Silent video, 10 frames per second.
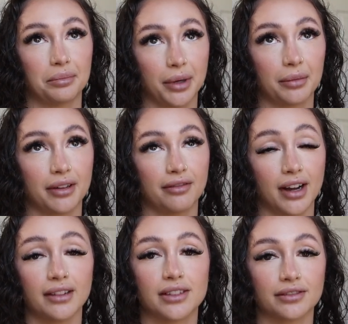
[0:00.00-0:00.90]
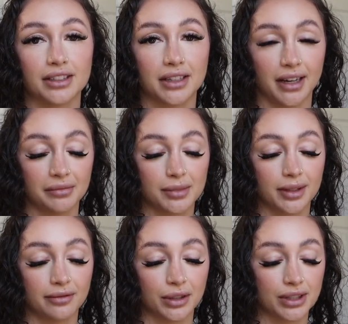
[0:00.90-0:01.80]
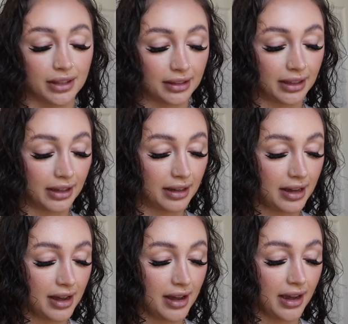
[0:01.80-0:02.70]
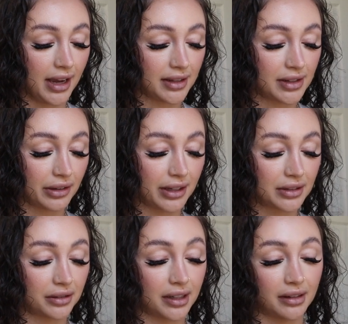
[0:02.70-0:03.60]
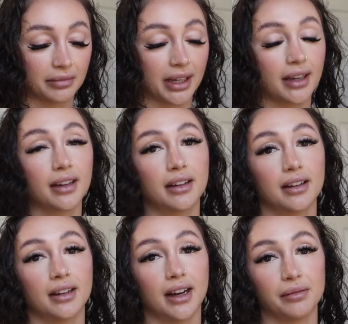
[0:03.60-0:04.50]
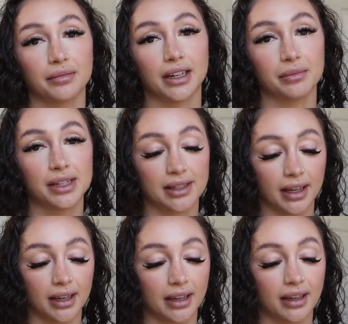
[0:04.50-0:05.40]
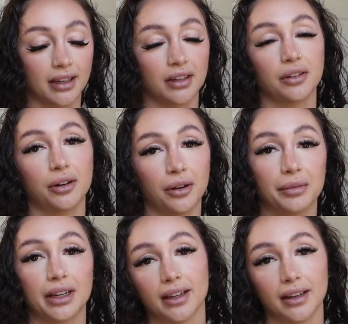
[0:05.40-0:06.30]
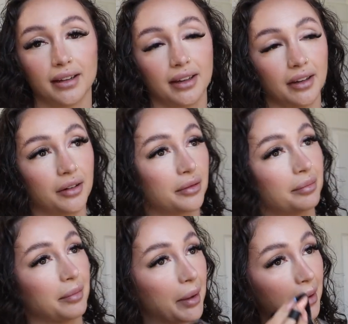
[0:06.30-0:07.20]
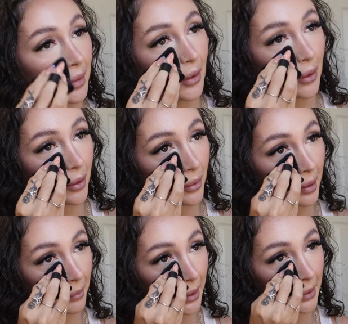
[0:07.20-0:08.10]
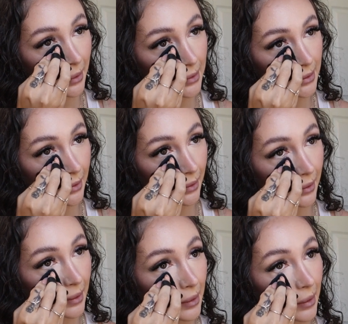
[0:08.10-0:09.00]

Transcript: probably five different times, unfortunately. And so I told him, like, I'm gonna be saying, can you go home and get, you know, my pillow and my charger and